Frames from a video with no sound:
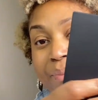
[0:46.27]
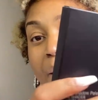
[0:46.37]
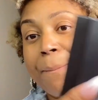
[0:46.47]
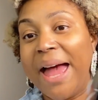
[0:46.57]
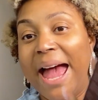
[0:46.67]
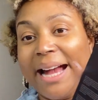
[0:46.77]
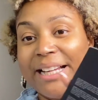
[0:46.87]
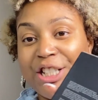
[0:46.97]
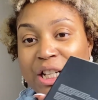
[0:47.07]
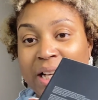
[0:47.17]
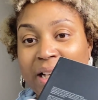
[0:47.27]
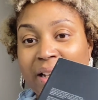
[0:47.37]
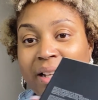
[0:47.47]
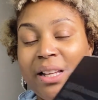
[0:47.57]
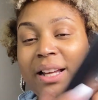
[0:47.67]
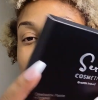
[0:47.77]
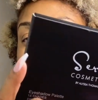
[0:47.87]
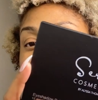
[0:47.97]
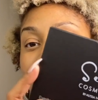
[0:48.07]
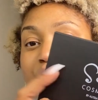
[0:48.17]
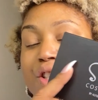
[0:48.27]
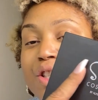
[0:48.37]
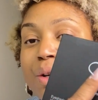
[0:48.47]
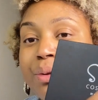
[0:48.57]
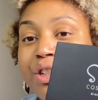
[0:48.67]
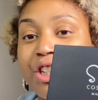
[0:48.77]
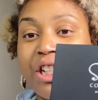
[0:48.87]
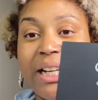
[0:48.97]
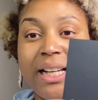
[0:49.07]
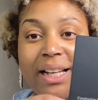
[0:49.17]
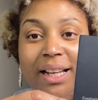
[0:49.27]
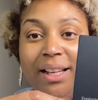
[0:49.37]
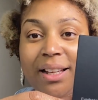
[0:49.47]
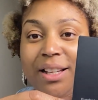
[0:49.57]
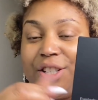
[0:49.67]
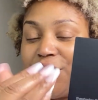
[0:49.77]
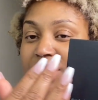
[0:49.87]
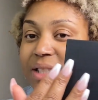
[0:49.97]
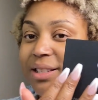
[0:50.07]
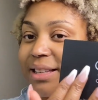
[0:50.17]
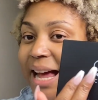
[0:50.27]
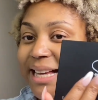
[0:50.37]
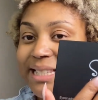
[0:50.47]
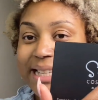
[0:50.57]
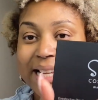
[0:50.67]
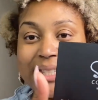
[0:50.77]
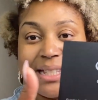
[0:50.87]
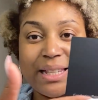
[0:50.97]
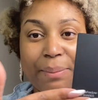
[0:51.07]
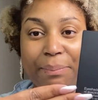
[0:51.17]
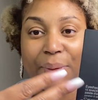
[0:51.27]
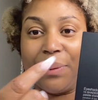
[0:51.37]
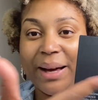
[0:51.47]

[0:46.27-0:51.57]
packaging. It looks so chic, just nice and simple.